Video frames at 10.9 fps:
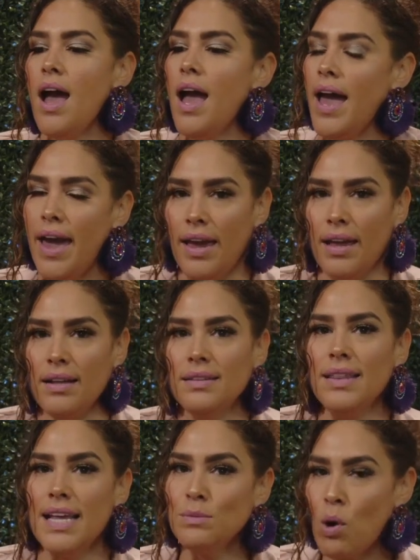Hey,
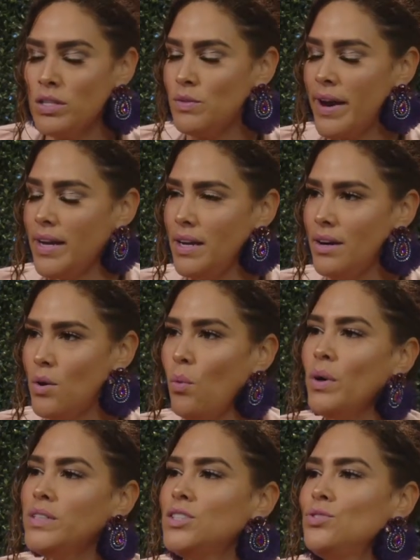let's pause right here.
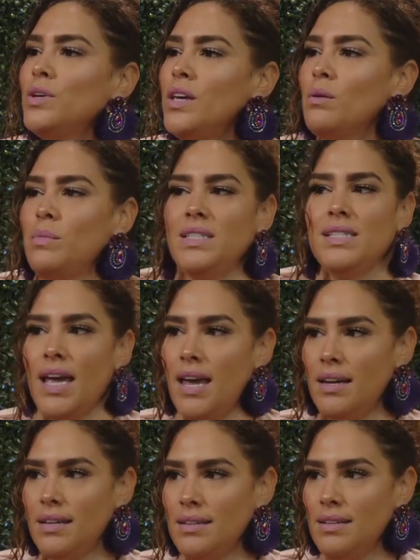What did you hear me
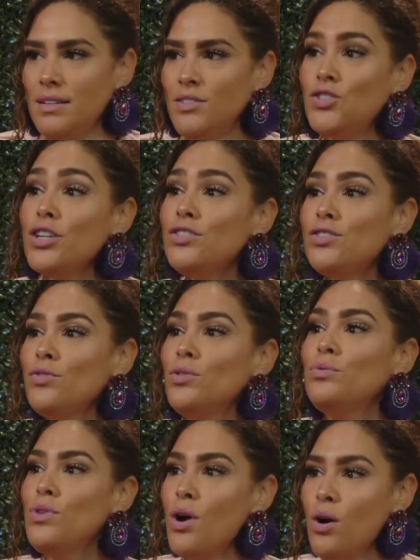say? Mm-hmm. Just so
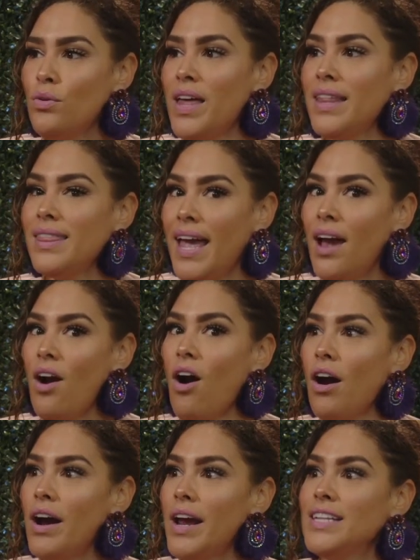you know that they
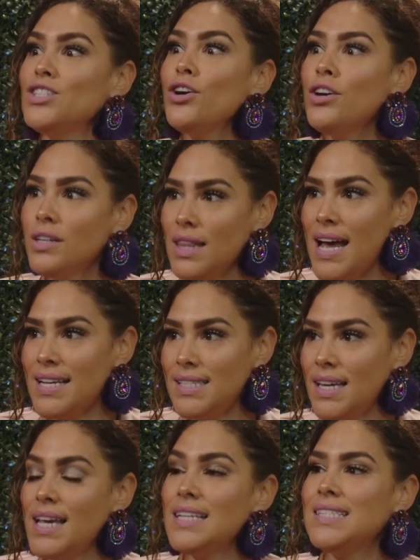are
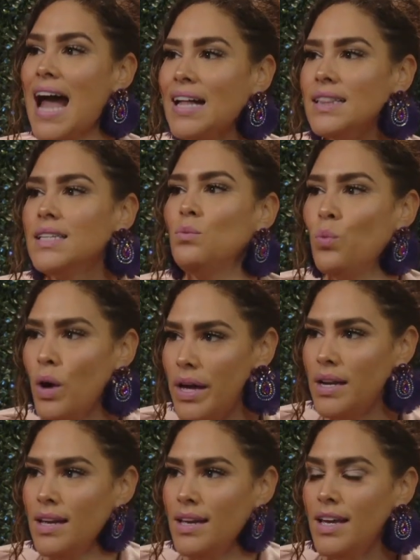internalizing exactly
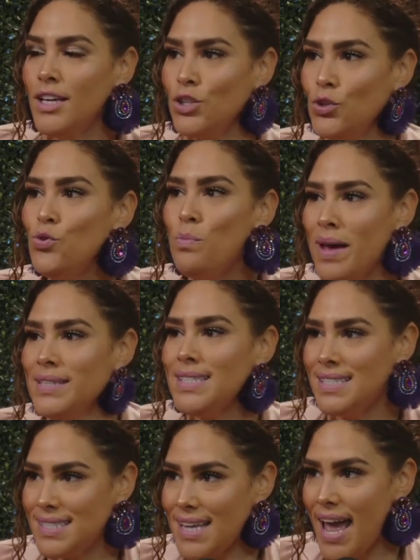what you meant to
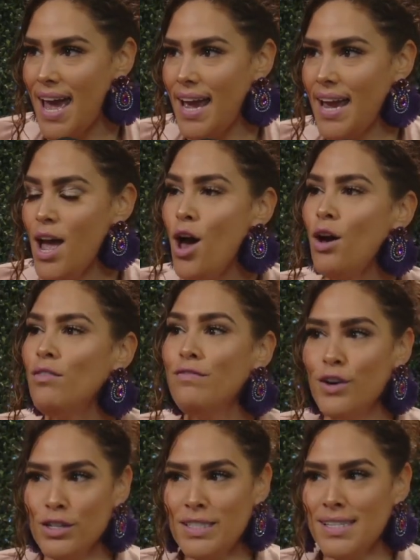say
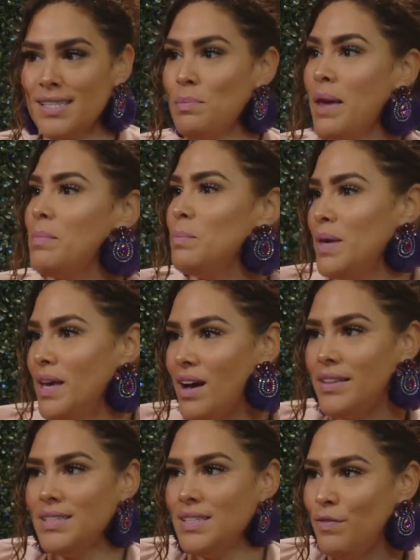versus maybe being
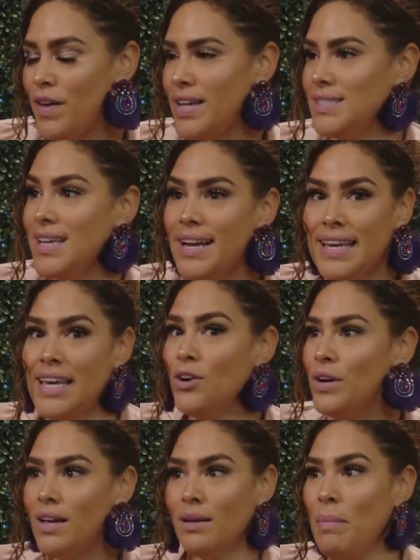on the defense and
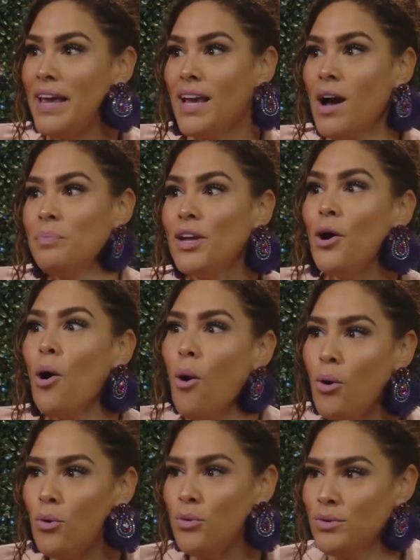hearing, making up their
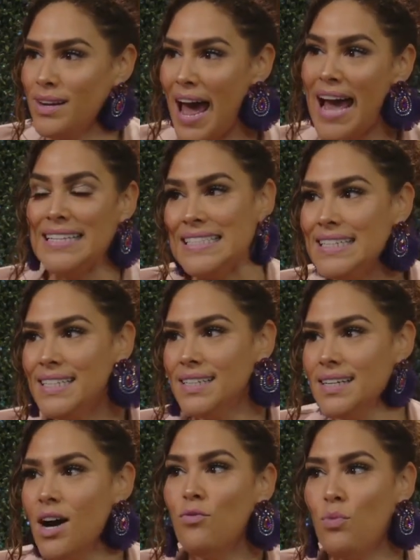own
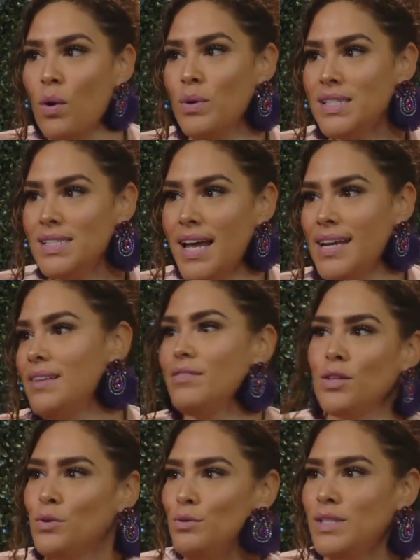idea of what was said, even
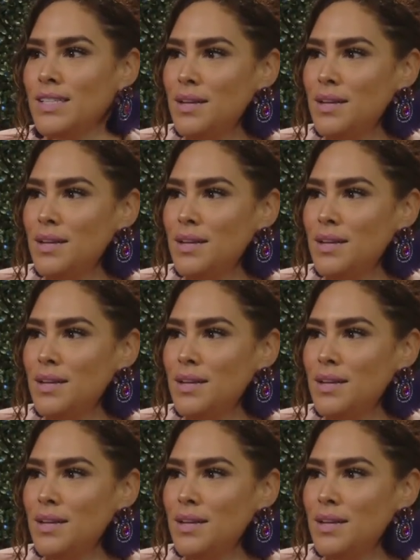though you said